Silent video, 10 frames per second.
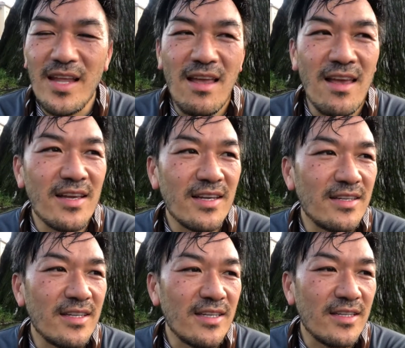
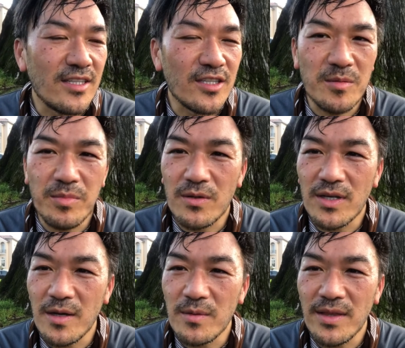And to just be
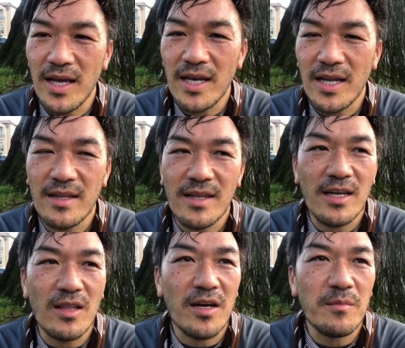okay with that. And I think a
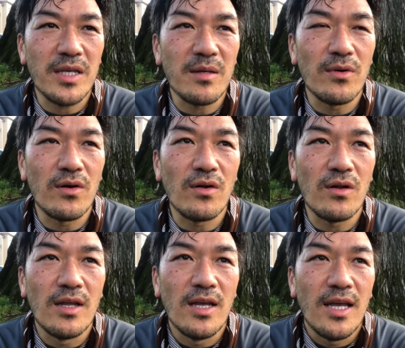lot of people
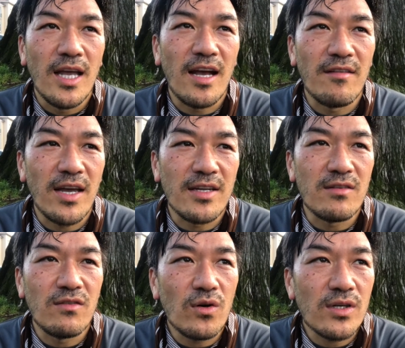have had
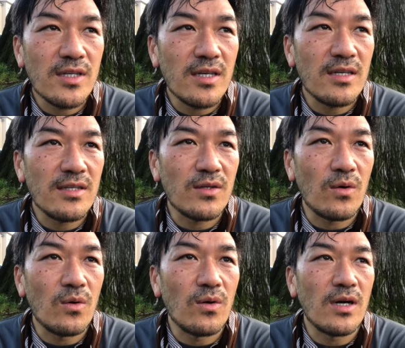divorces
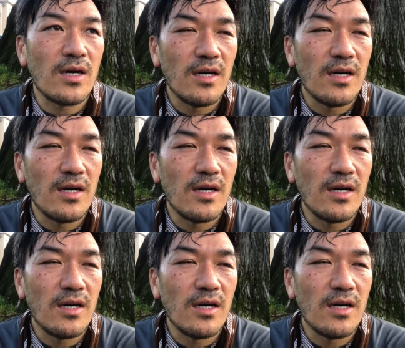or